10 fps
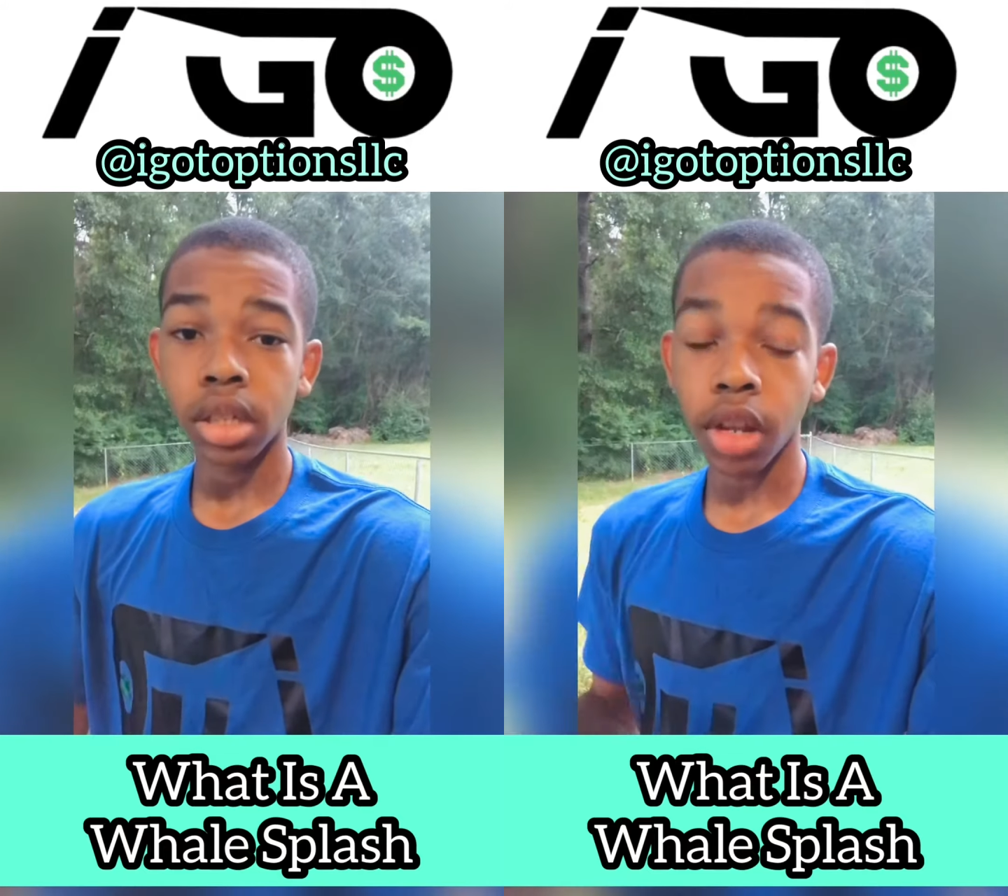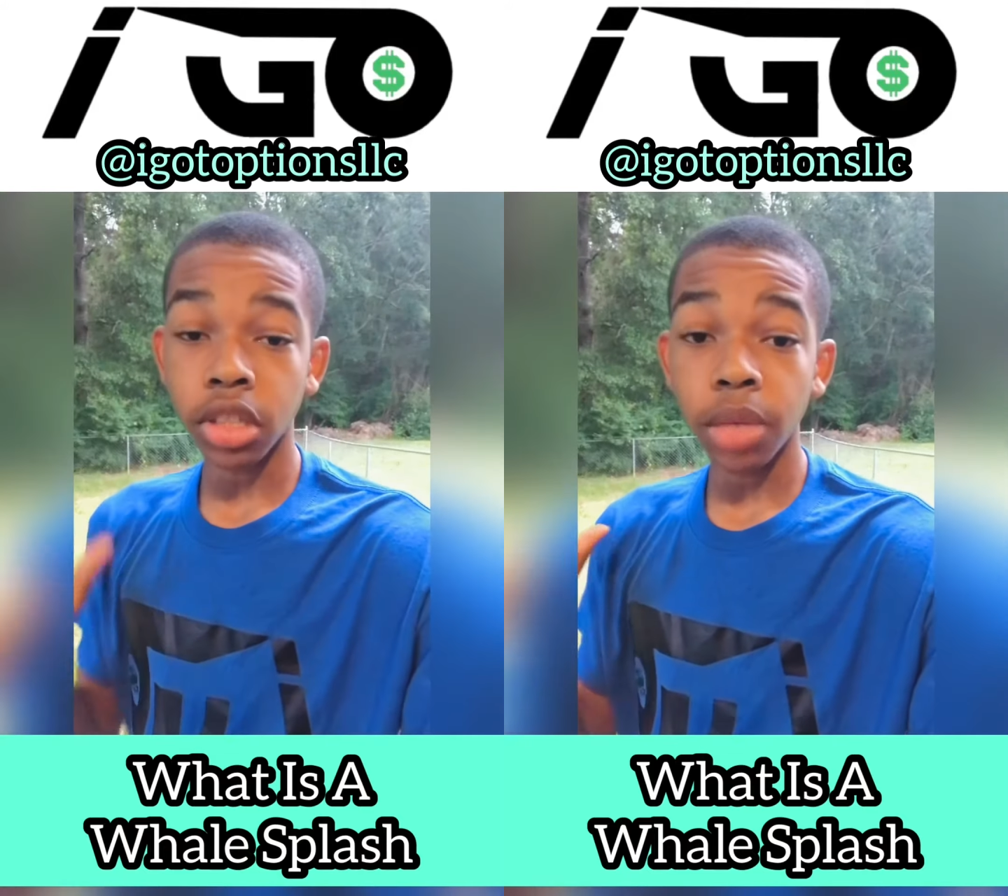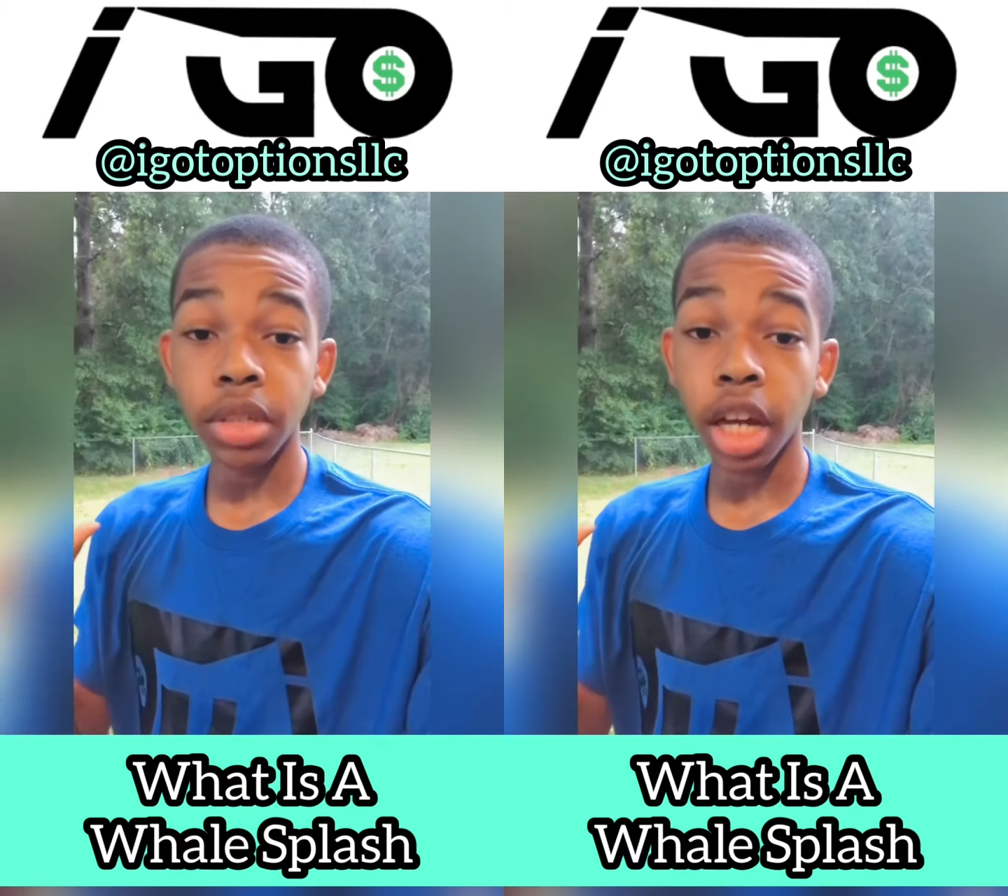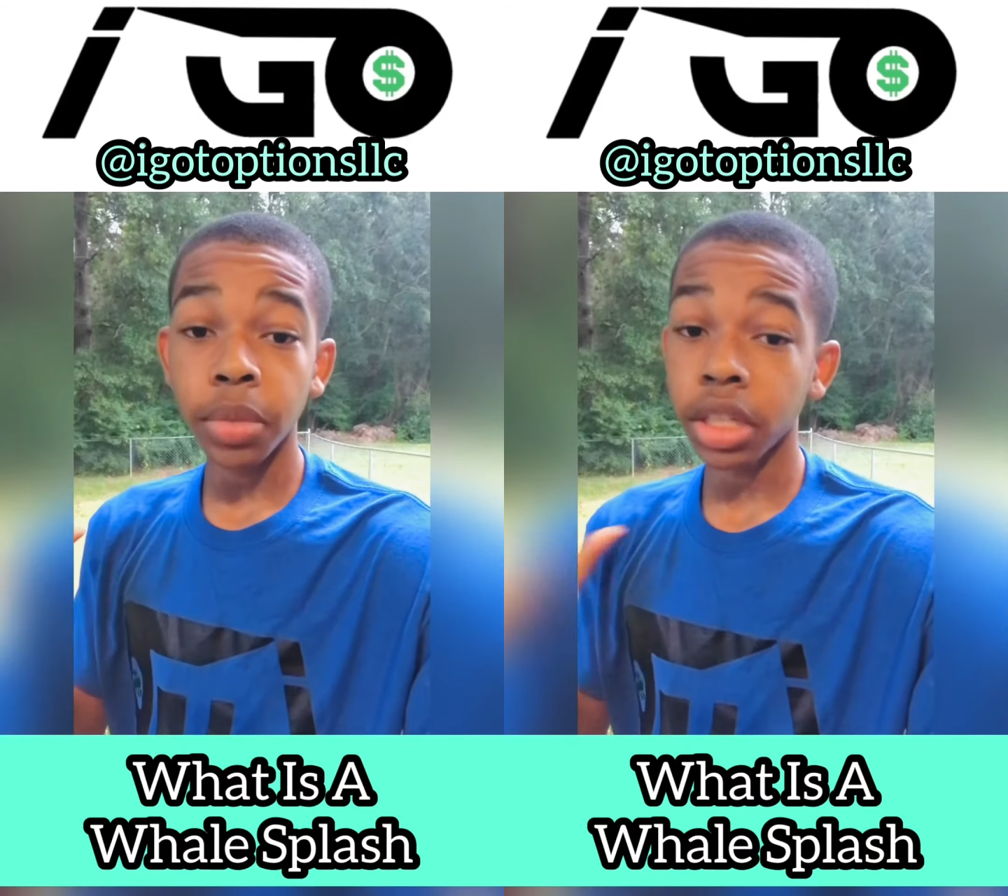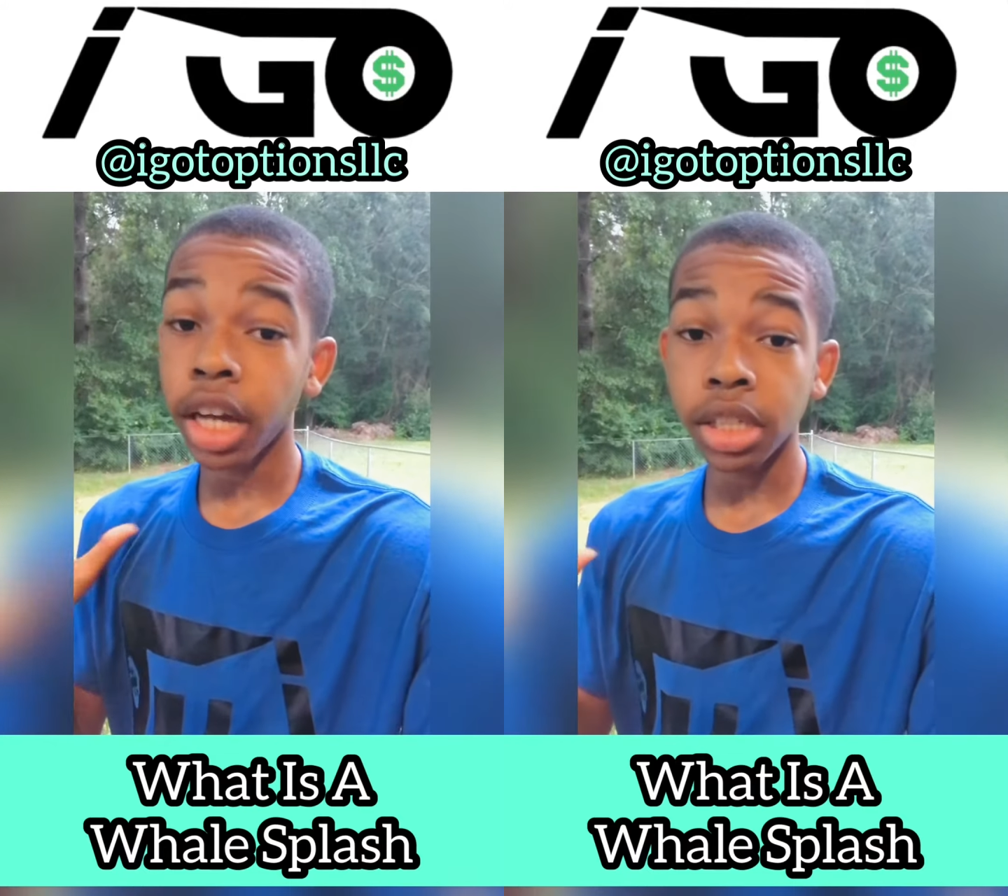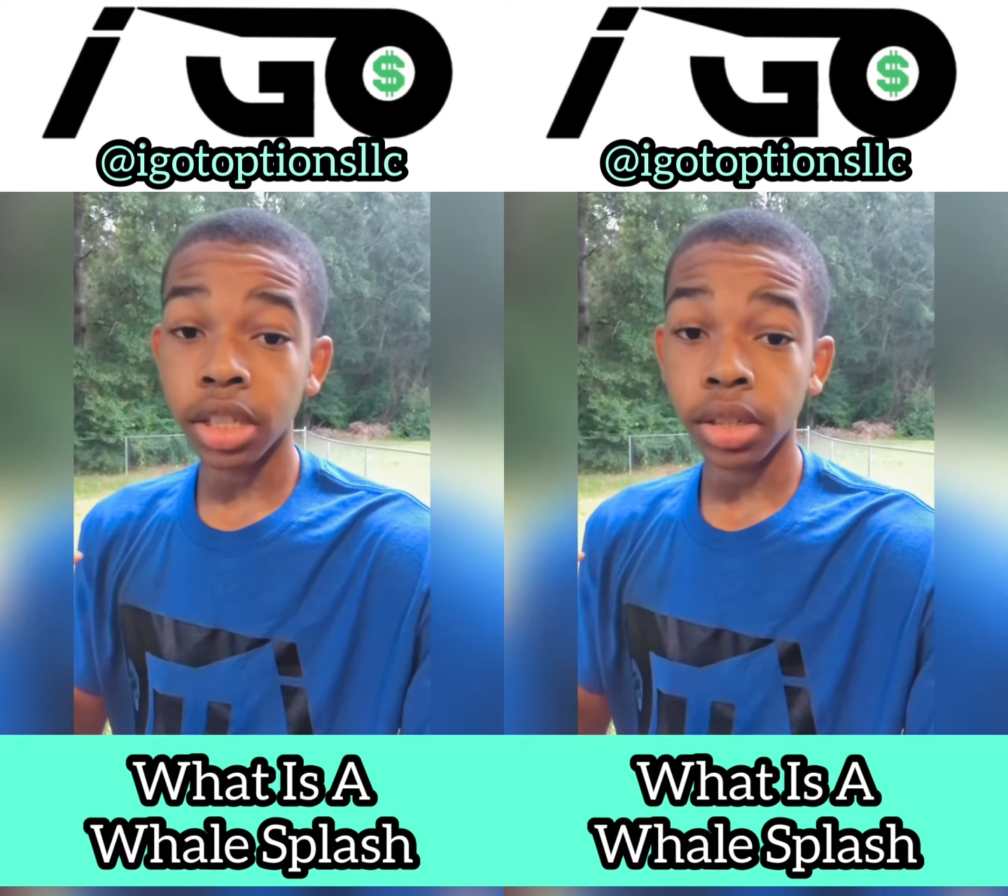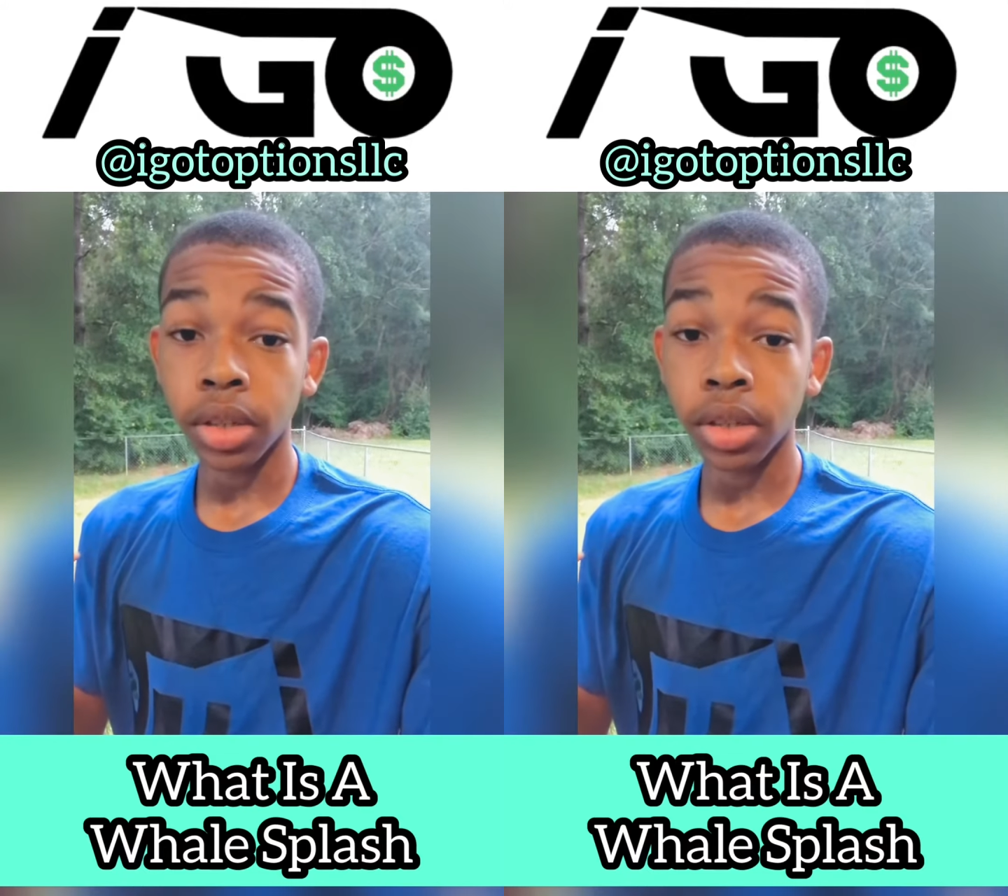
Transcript: Now sometimes it doesn't,